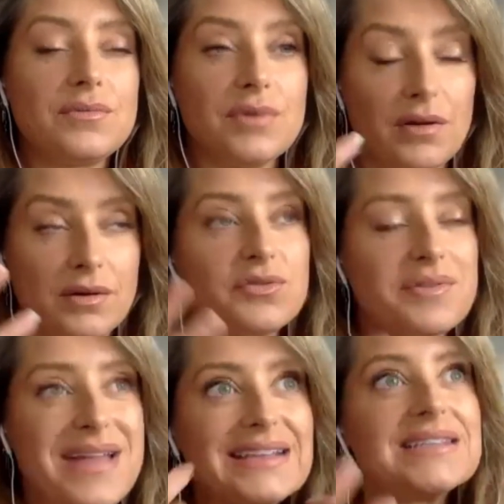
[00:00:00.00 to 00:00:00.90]
our
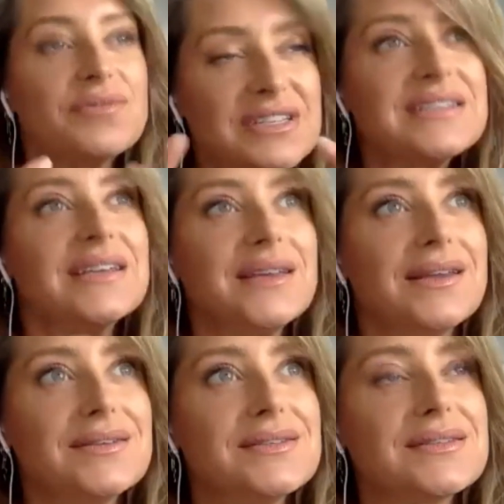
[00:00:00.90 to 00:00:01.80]
creativity
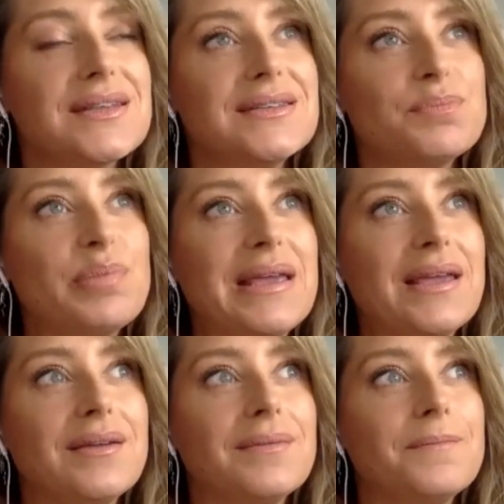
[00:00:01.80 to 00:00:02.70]
is is
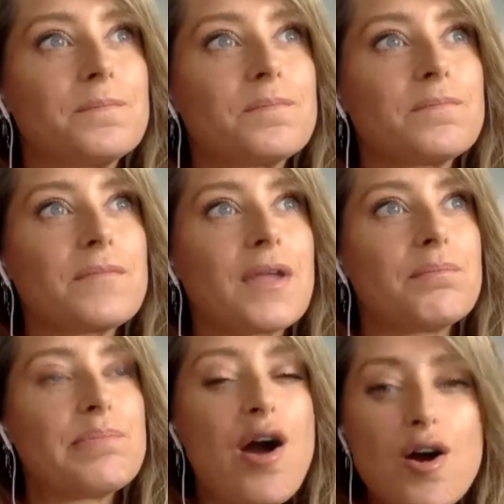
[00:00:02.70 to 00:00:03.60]
being
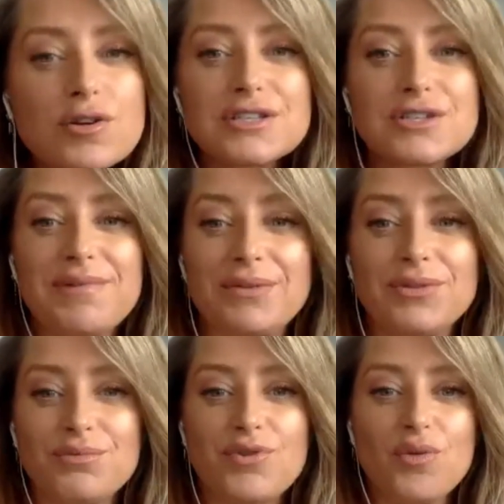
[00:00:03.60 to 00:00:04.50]
passed around
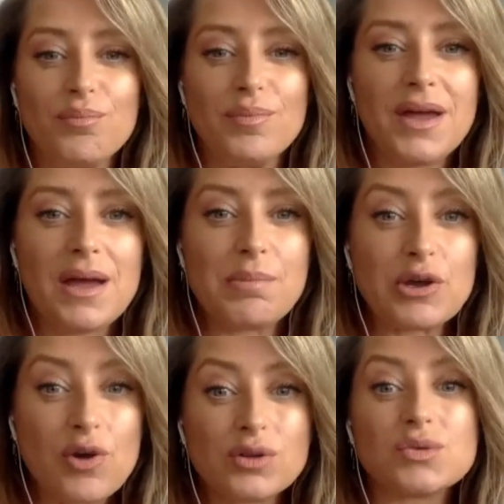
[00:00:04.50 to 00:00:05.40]
the room
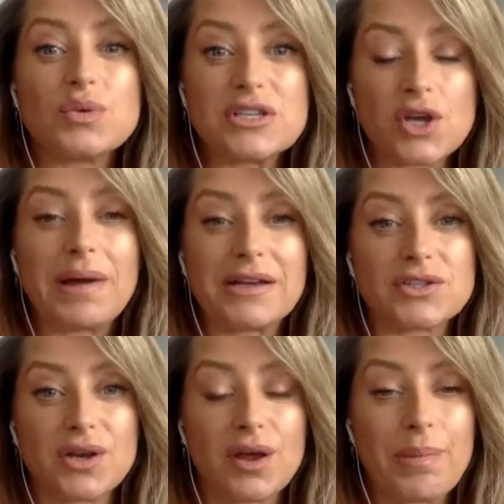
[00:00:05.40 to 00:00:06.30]
because we're so
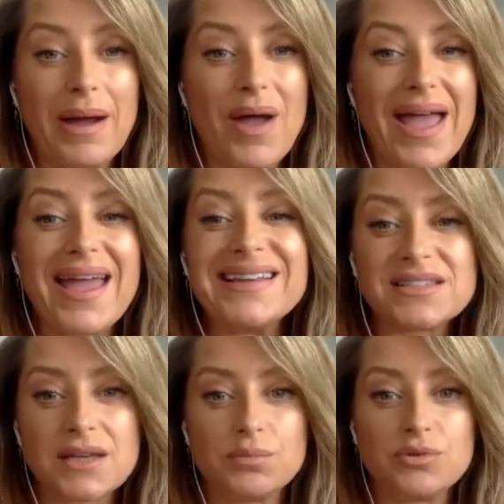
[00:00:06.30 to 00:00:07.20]
passionate about a
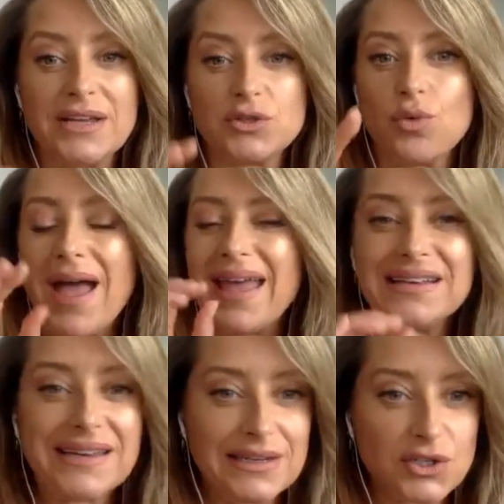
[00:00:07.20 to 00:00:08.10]
subject or a
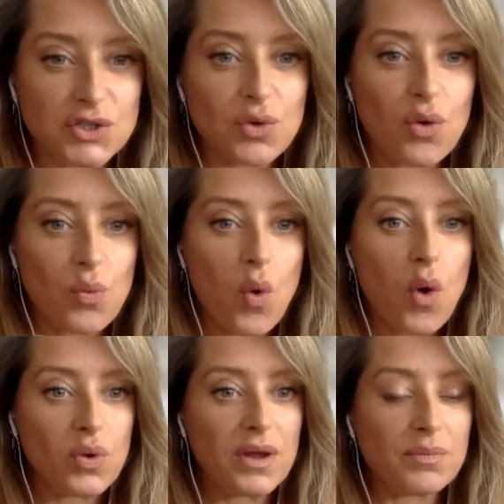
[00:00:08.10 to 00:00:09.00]
niche or what
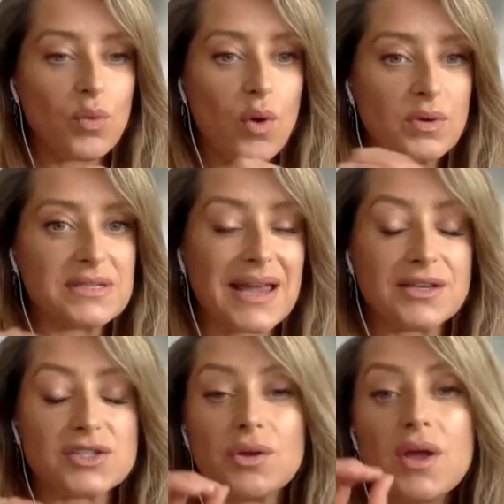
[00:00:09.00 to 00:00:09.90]
we're what we're saying.
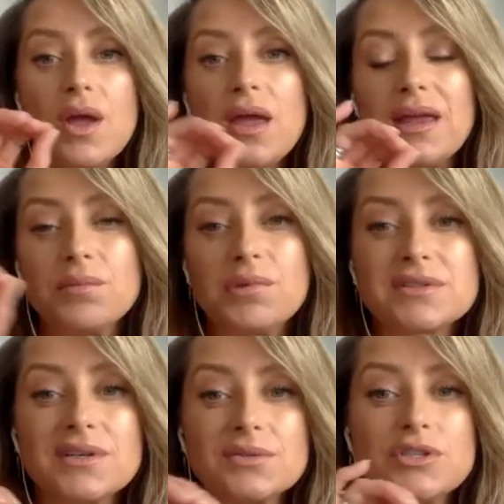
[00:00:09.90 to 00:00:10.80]
So in the
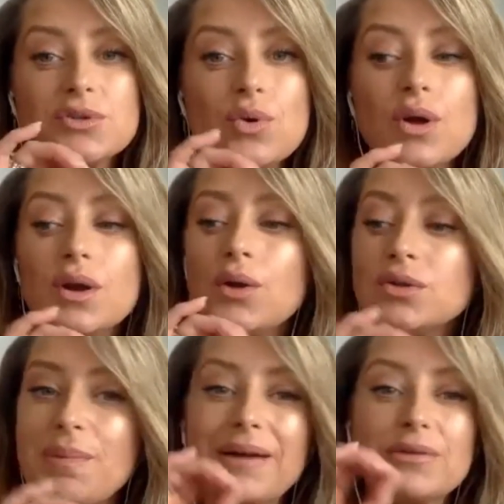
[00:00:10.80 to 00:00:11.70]
masterclass, we talk a lot
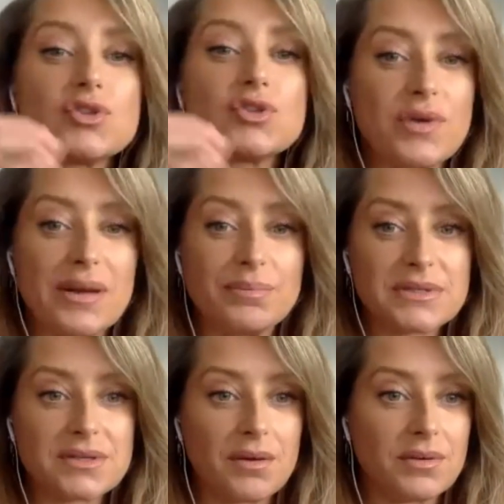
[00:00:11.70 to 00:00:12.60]
about
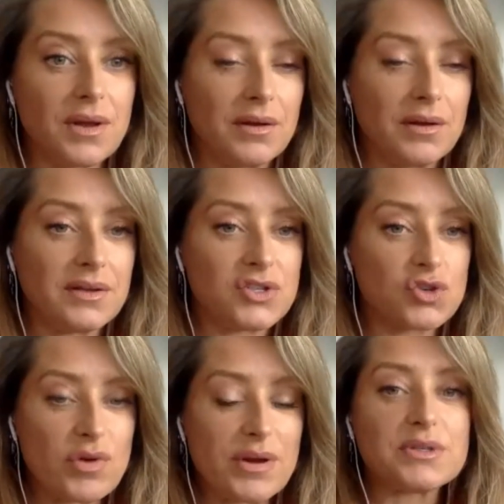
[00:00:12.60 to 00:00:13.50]
scripts, uh,
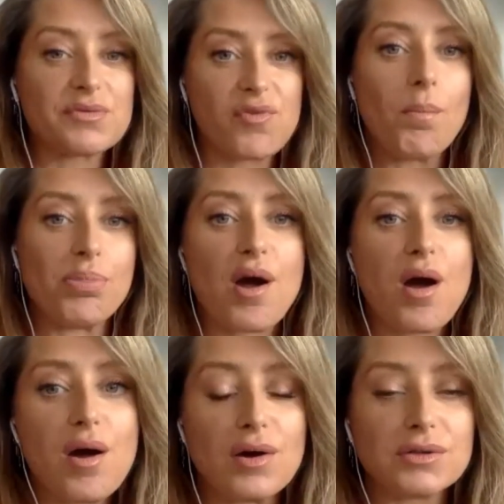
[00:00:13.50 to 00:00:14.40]
scripts from the
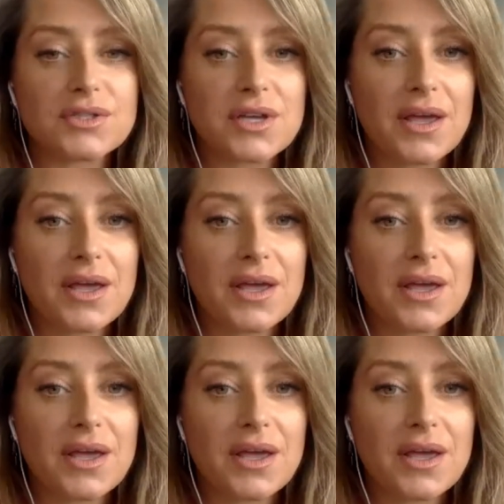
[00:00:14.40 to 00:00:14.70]
heart,